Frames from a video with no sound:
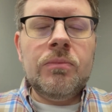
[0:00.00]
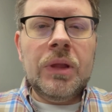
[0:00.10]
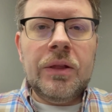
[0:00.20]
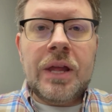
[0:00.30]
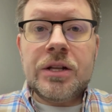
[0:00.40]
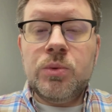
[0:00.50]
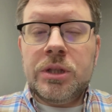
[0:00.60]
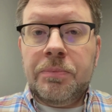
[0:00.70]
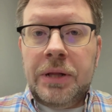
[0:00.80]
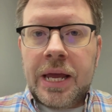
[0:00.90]
That's what
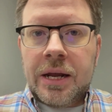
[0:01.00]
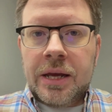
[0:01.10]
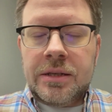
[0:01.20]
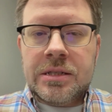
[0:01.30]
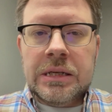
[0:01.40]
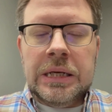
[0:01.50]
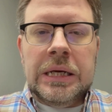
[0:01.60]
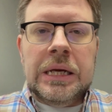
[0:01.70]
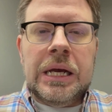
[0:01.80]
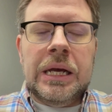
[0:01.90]
the plan is.
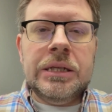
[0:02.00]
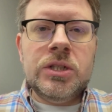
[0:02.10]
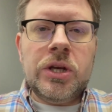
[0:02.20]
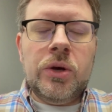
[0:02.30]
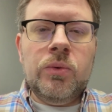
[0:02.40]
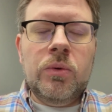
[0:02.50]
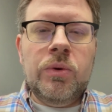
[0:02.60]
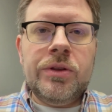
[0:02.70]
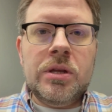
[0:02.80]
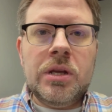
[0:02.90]
So
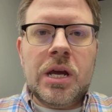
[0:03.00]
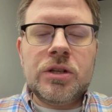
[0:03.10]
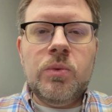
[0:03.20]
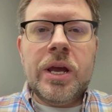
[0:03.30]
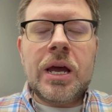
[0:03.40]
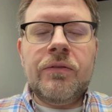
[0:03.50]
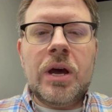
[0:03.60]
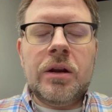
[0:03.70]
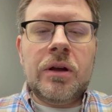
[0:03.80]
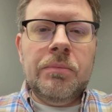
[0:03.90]
within the next week, I've
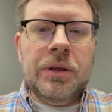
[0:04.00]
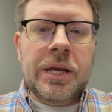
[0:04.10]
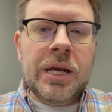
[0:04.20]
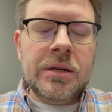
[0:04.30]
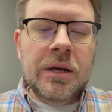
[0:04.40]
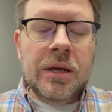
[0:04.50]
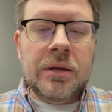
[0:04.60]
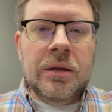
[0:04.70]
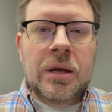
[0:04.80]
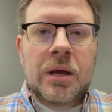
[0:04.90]
got to complete
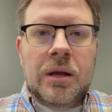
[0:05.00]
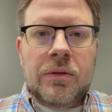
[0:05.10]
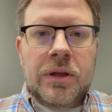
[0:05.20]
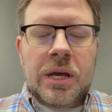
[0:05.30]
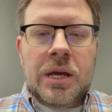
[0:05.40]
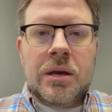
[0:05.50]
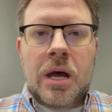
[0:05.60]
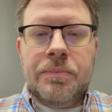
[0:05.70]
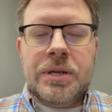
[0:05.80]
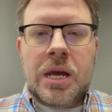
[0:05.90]
the
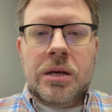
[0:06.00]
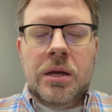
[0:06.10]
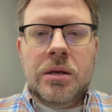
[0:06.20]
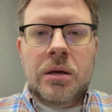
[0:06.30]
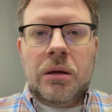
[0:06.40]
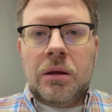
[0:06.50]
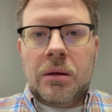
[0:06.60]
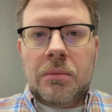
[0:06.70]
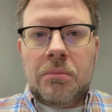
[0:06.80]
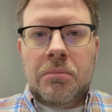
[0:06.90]
updated
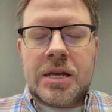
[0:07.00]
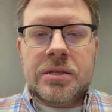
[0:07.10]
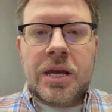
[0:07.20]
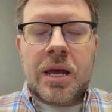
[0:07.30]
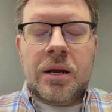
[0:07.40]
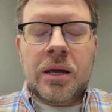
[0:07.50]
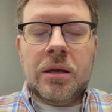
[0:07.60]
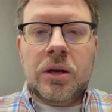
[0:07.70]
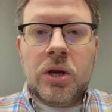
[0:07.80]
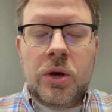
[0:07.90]

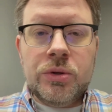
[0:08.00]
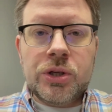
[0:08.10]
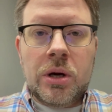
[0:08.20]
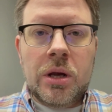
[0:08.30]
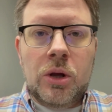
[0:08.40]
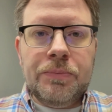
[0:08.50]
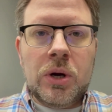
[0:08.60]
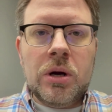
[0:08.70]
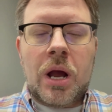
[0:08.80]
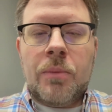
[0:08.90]
Messianic Kosher
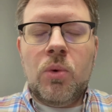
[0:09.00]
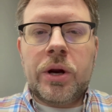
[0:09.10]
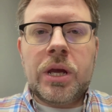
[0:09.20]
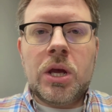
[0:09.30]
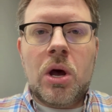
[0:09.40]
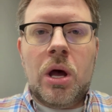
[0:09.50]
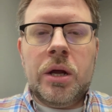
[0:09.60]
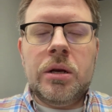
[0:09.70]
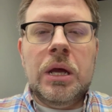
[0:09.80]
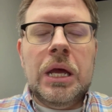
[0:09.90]
Helper. I'm working
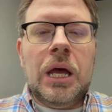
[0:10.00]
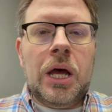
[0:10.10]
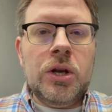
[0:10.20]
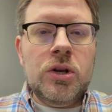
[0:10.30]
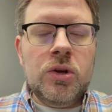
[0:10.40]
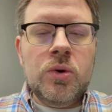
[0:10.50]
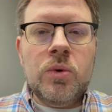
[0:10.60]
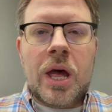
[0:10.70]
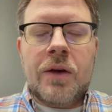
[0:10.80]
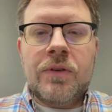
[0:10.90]
on a new
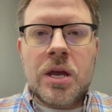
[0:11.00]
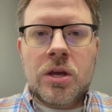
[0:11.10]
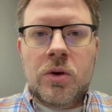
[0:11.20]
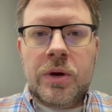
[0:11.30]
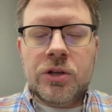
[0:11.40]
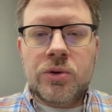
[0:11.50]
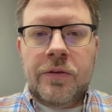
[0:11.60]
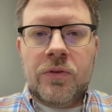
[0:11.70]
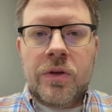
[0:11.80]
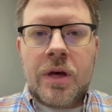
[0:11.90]
FAQ entry
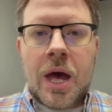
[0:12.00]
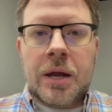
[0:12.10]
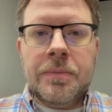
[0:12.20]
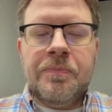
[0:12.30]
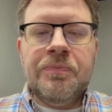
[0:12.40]
for that.